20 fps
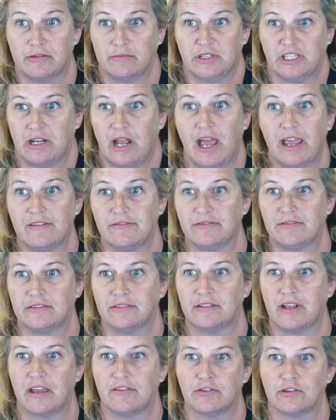I mean, I
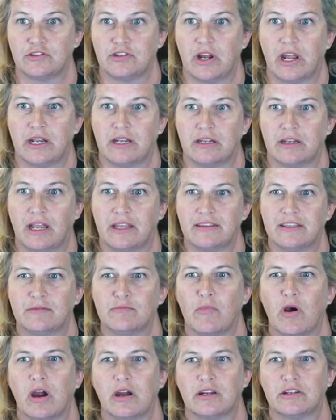haven't ever tried it. I
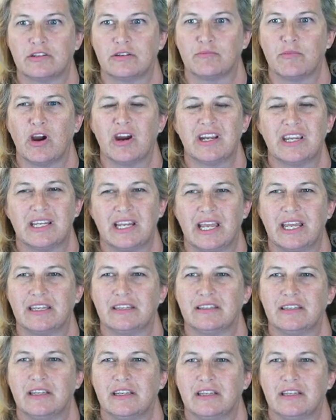think Mark, Mark and
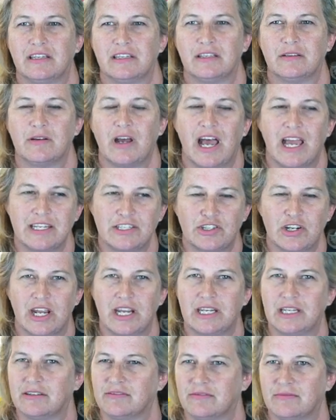I, I
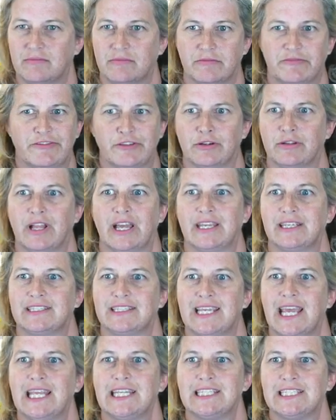tried it for like
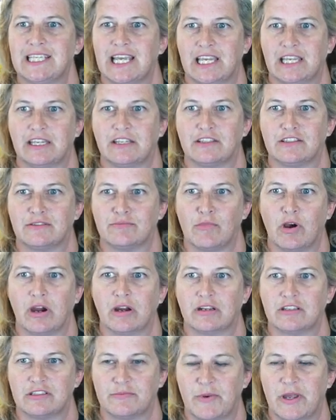10 seconds.
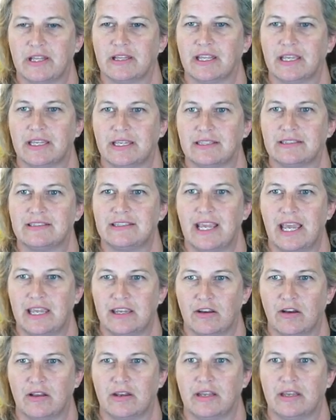Mark spent like a
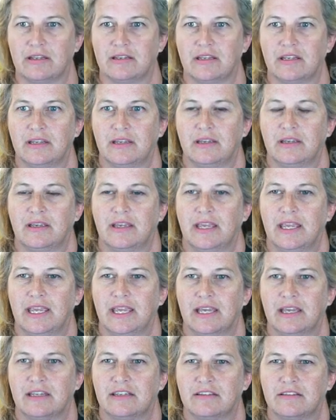day on it
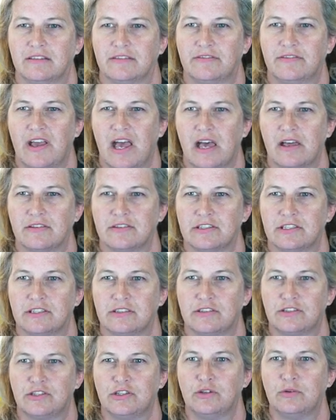and found
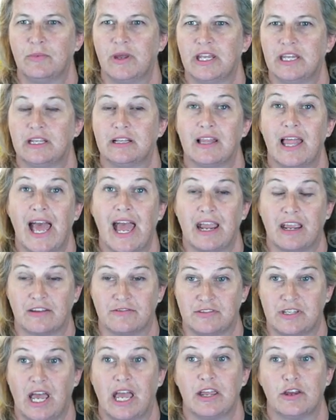too many lack
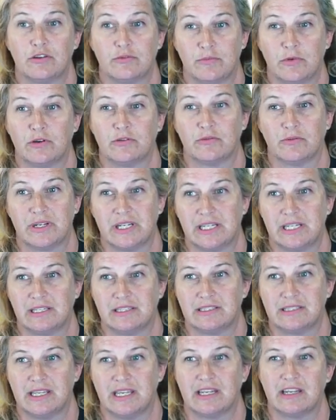of diode mode
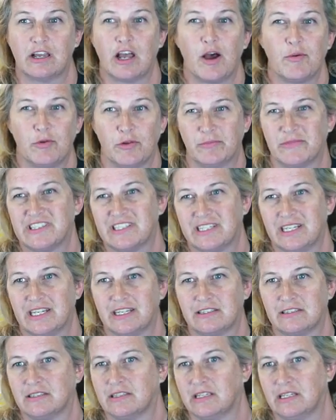readings and a couple
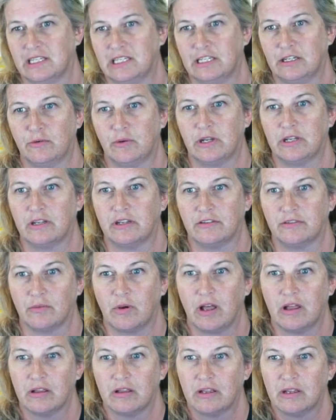mistakes, and then he quit as
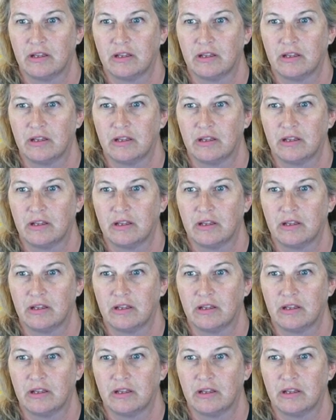well.